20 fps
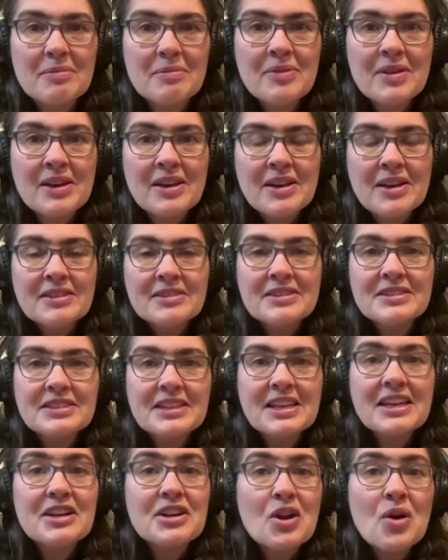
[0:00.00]
Um,
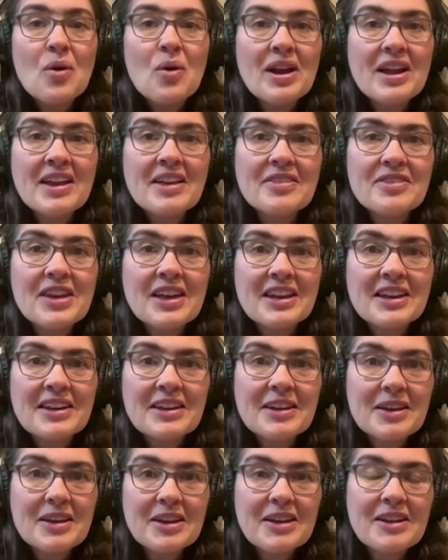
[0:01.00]
just kind of knowing
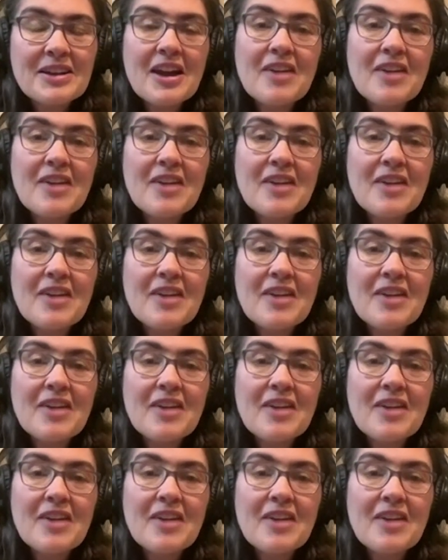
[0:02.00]
that